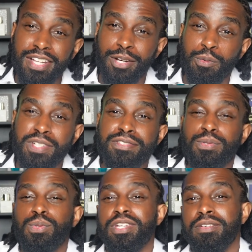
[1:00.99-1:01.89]
like once
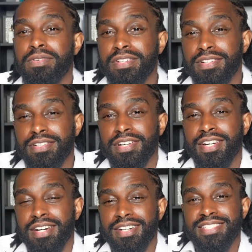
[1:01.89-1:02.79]
you give it a,
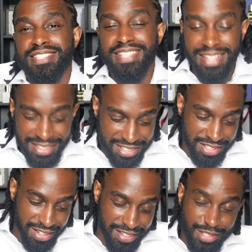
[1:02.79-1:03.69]
a slight
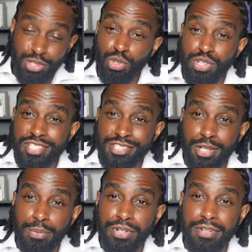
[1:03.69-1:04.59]
chance during the
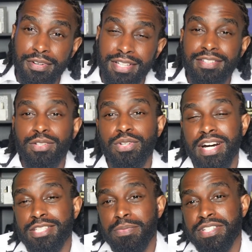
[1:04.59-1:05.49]
summer, I think you
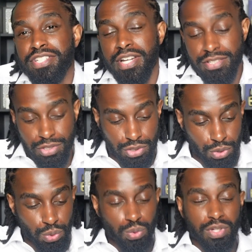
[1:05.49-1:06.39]
guys may change your
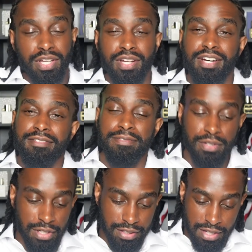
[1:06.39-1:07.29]
tune. And I feel
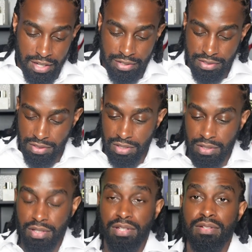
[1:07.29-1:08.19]
like that is none
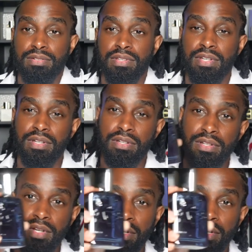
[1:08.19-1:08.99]
other than